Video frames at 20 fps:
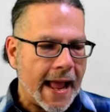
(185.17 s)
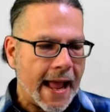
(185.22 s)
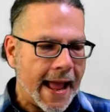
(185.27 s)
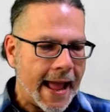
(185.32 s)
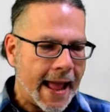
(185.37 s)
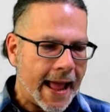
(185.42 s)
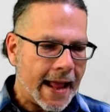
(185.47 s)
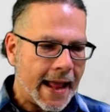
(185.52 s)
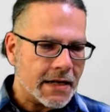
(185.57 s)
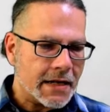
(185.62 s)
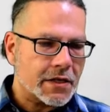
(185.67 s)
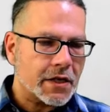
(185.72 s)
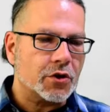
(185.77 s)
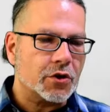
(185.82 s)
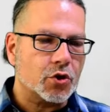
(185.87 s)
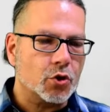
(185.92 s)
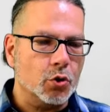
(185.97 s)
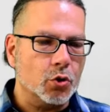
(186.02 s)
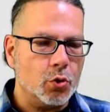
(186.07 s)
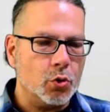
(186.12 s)
And
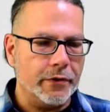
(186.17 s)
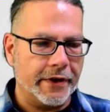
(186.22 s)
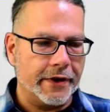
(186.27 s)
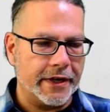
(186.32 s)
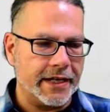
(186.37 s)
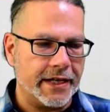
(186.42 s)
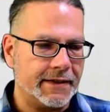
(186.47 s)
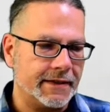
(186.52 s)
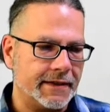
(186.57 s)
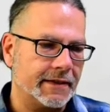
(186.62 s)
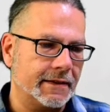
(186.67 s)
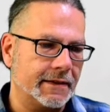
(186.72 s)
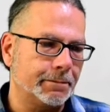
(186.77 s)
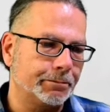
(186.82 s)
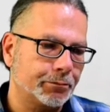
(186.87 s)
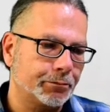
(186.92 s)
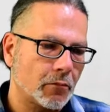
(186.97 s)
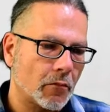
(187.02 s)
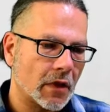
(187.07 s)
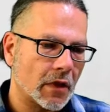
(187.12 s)
to do this,
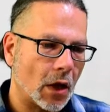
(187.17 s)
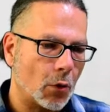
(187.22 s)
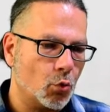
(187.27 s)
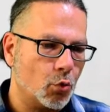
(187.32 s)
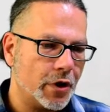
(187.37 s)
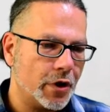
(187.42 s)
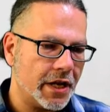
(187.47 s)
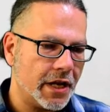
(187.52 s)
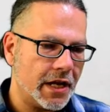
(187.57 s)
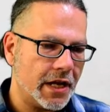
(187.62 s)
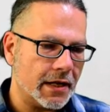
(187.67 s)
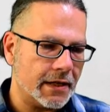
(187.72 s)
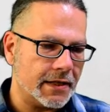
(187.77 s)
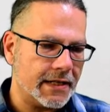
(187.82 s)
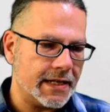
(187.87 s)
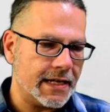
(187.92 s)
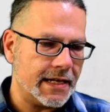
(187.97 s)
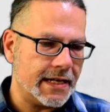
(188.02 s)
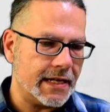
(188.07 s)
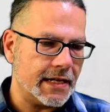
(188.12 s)
we
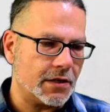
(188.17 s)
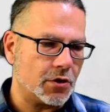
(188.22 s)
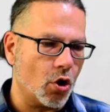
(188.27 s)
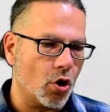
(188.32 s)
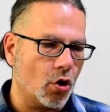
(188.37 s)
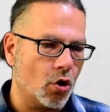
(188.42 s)
need